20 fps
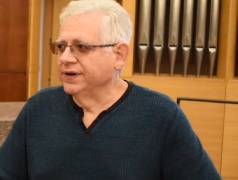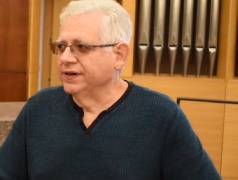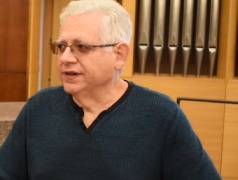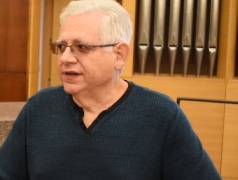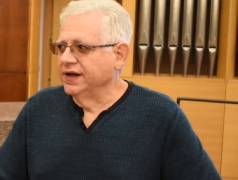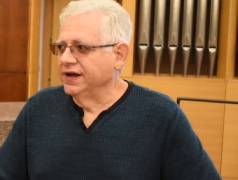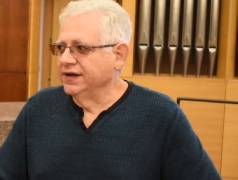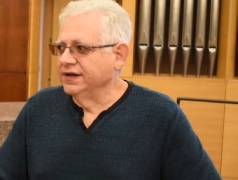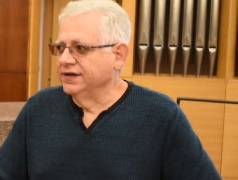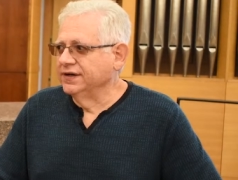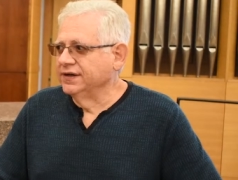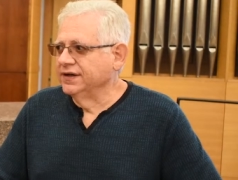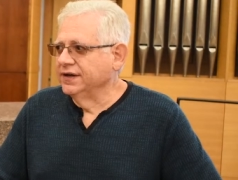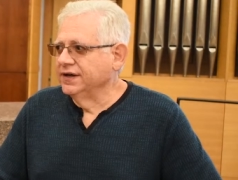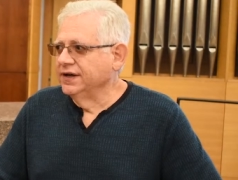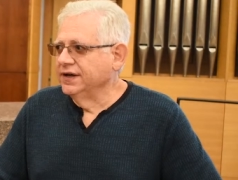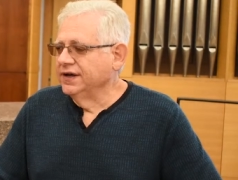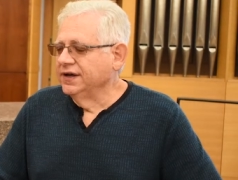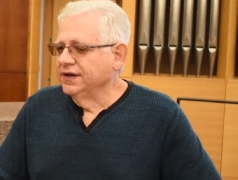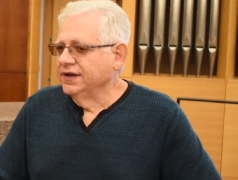and Light
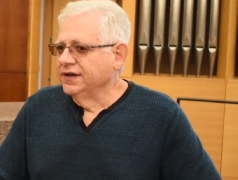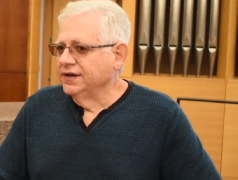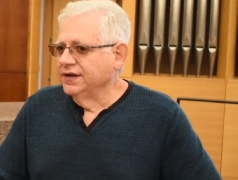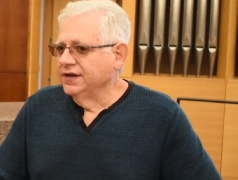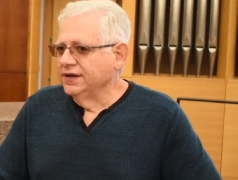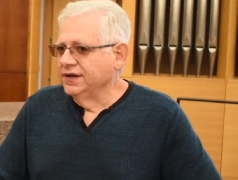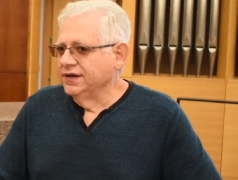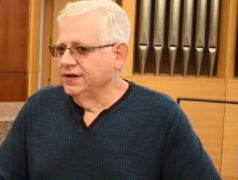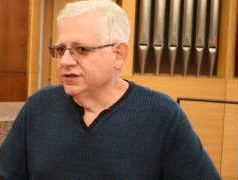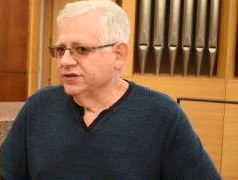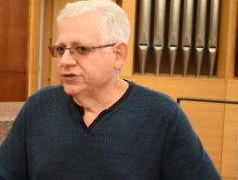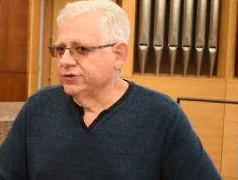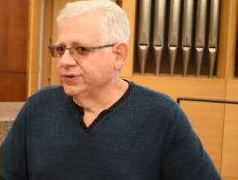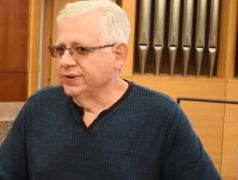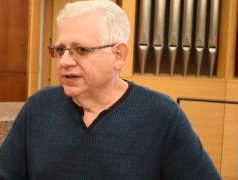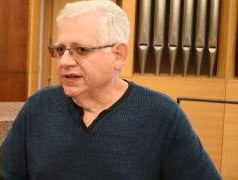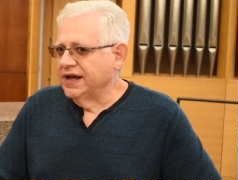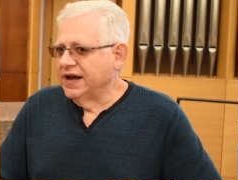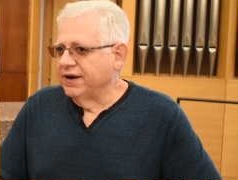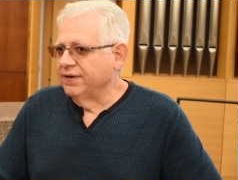is to
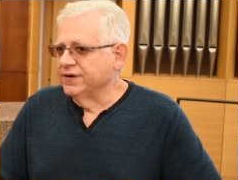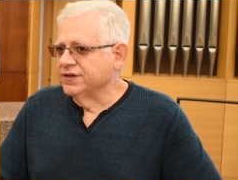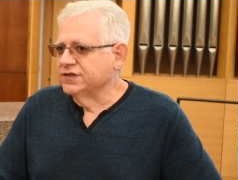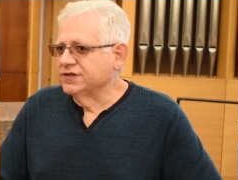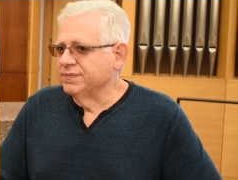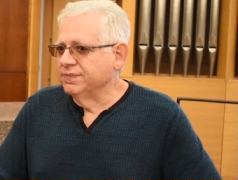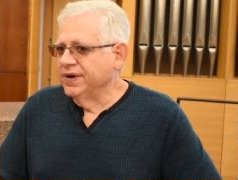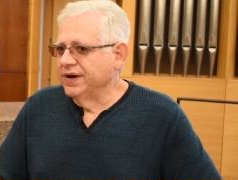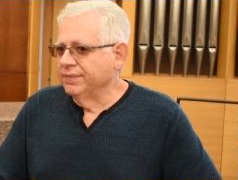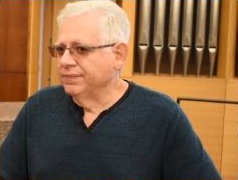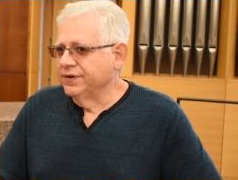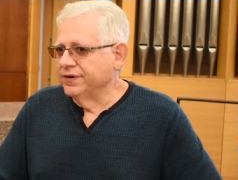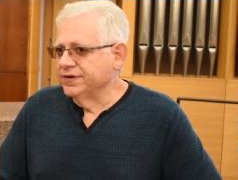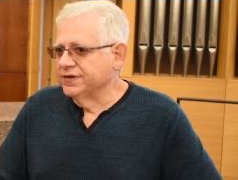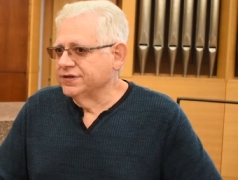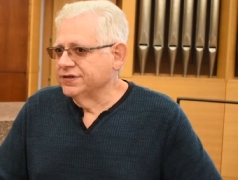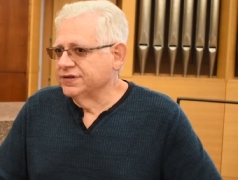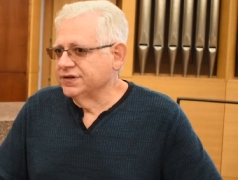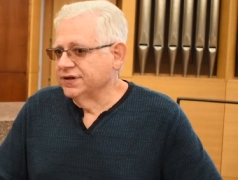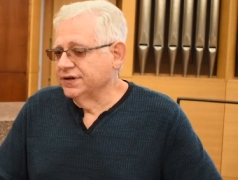allow its
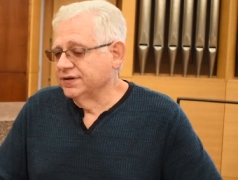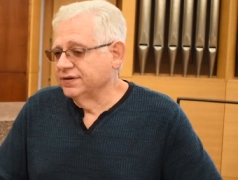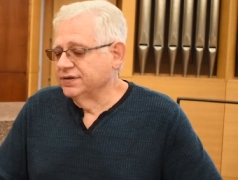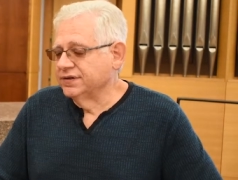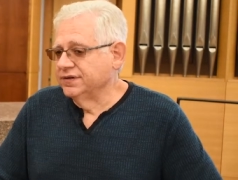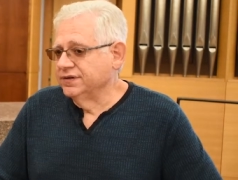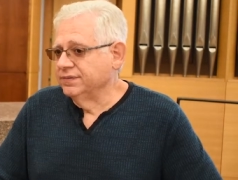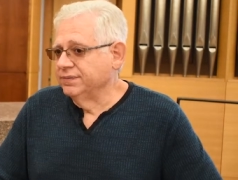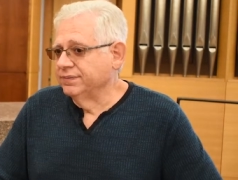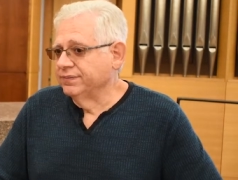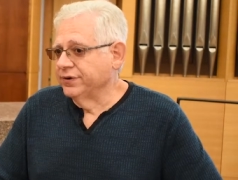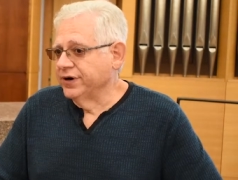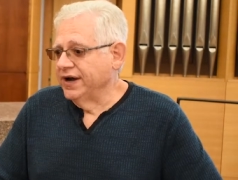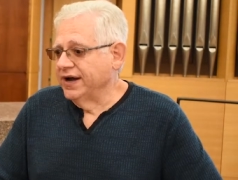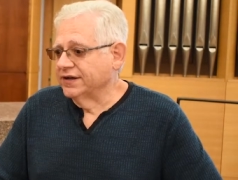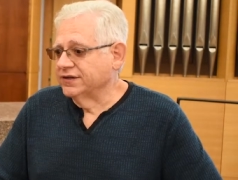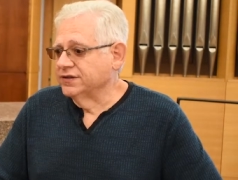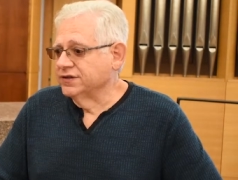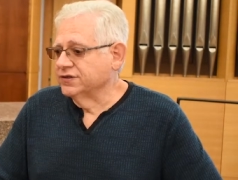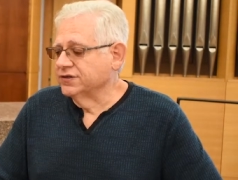members to
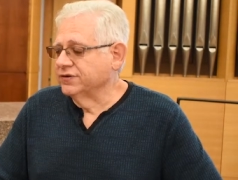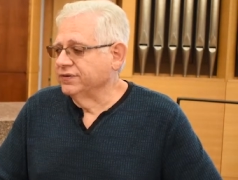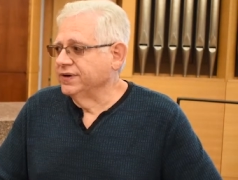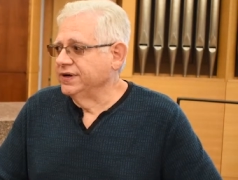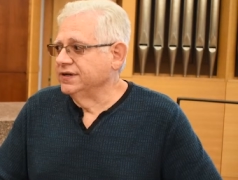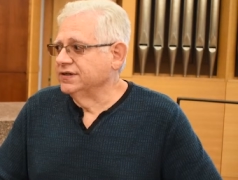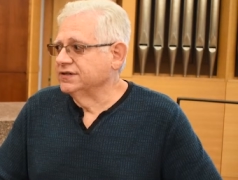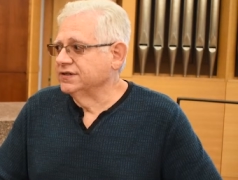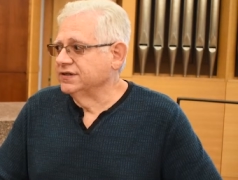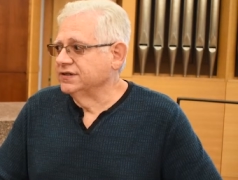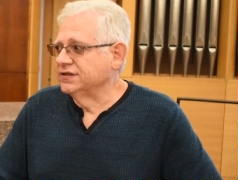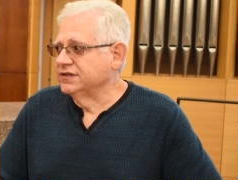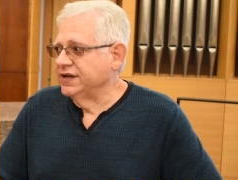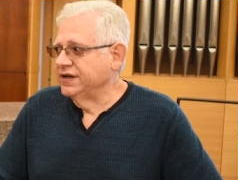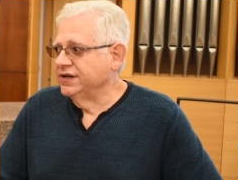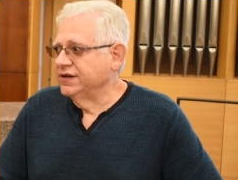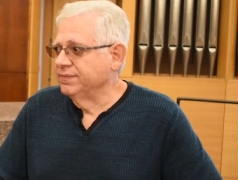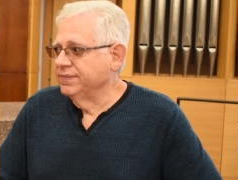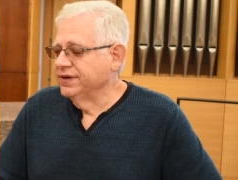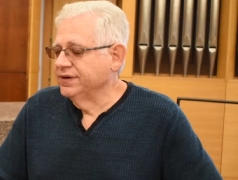practice great
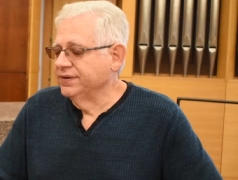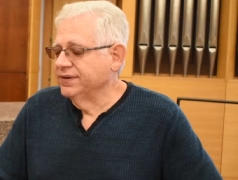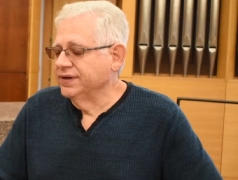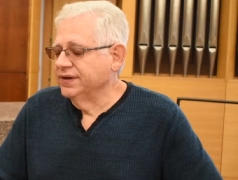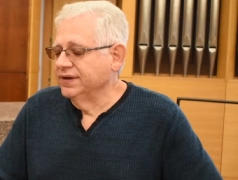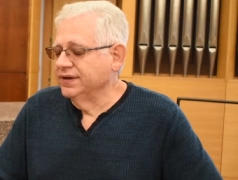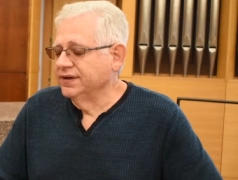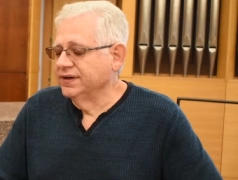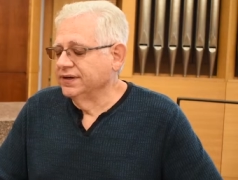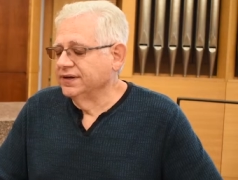sustainability,